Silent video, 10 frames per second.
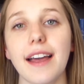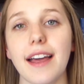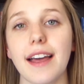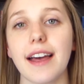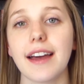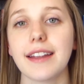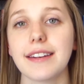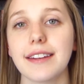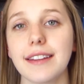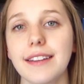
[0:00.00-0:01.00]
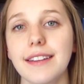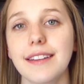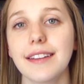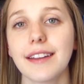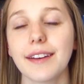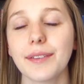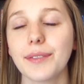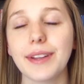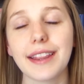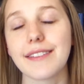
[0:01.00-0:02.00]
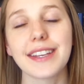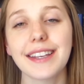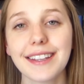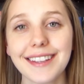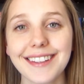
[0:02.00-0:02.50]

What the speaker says: And we love it.